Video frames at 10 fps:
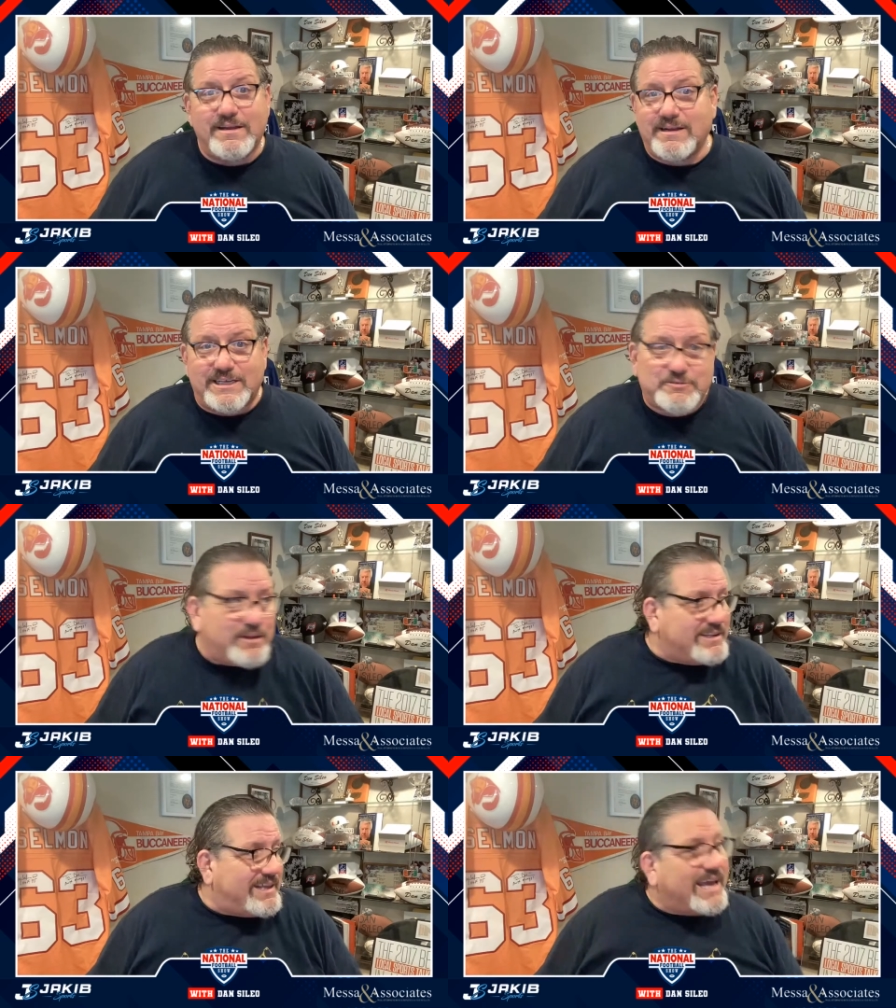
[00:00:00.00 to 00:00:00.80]
Because
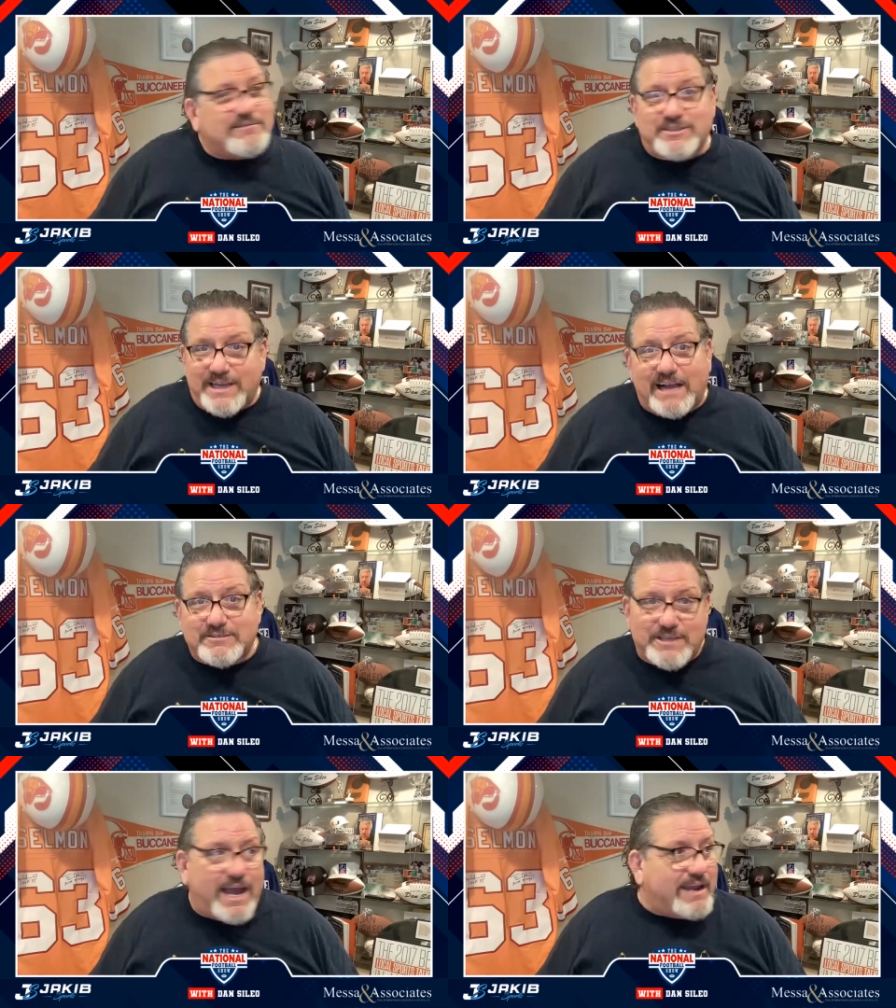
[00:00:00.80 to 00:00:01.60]
really, the NFC
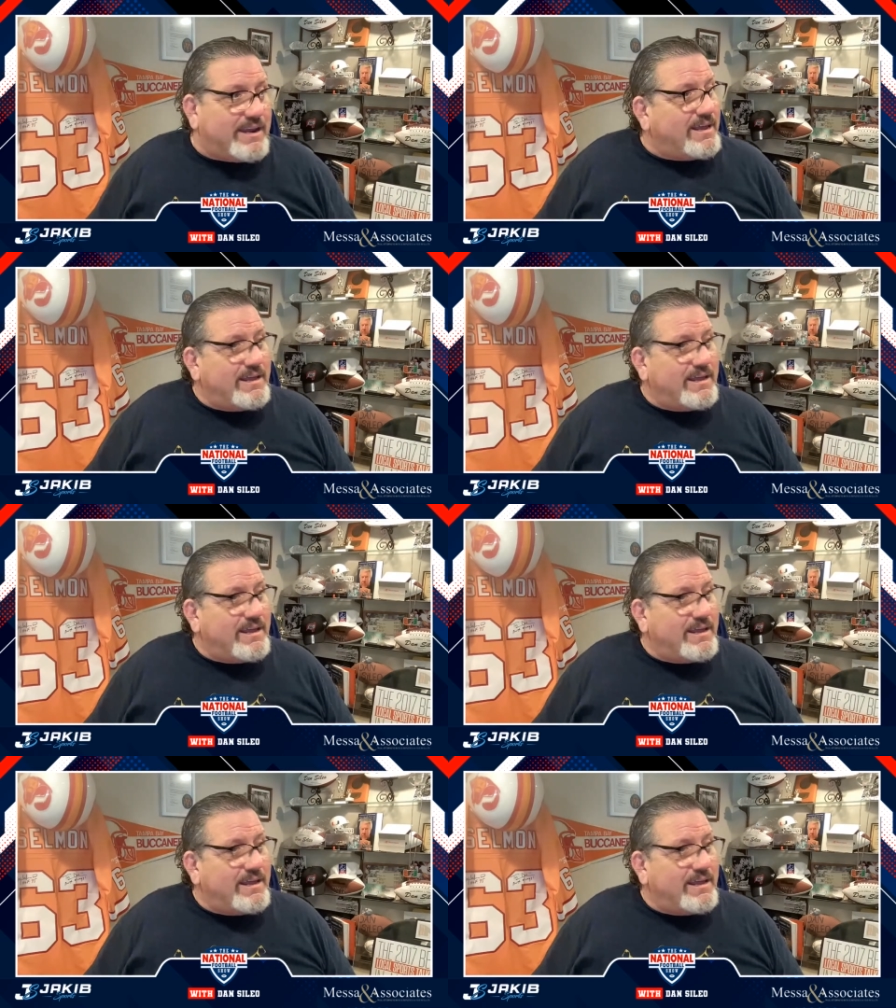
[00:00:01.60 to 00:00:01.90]
outside